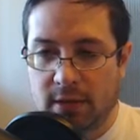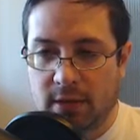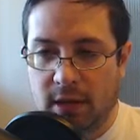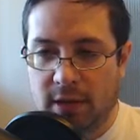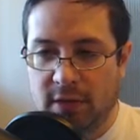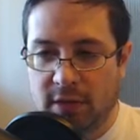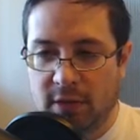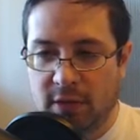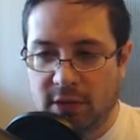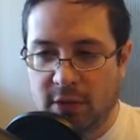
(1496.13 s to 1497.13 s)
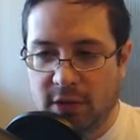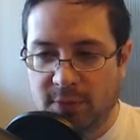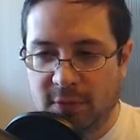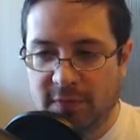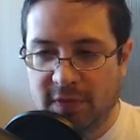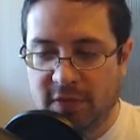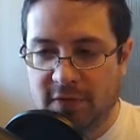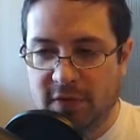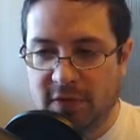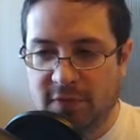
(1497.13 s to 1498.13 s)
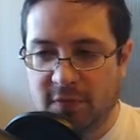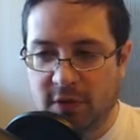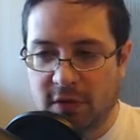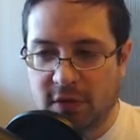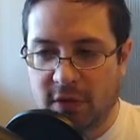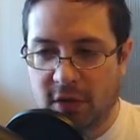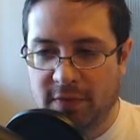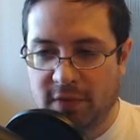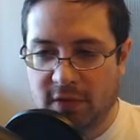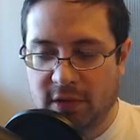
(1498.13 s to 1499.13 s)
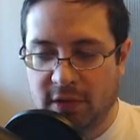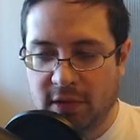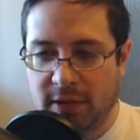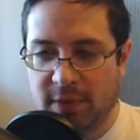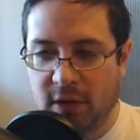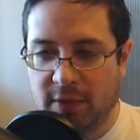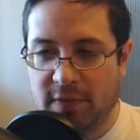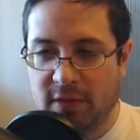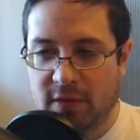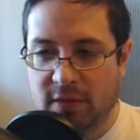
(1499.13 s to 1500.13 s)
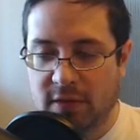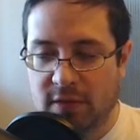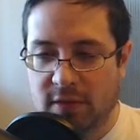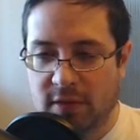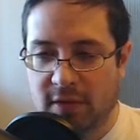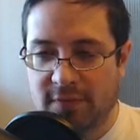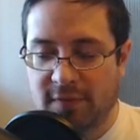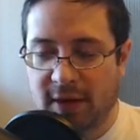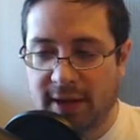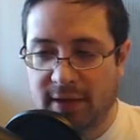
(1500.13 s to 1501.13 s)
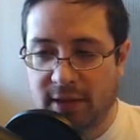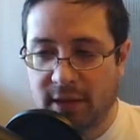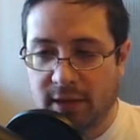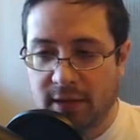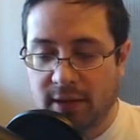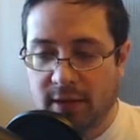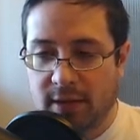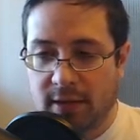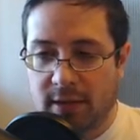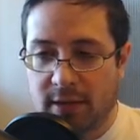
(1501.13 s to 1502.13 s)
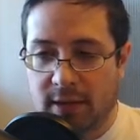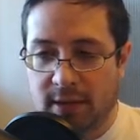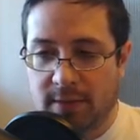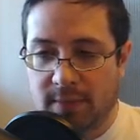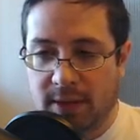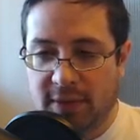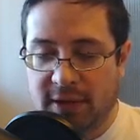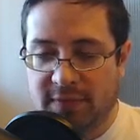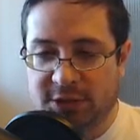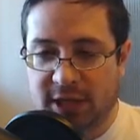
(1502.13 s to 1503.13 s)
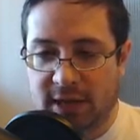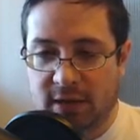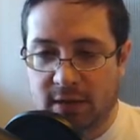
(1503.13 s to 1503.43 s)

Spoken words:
As you can move this rook on this. You can keep it on this file. I would give a check.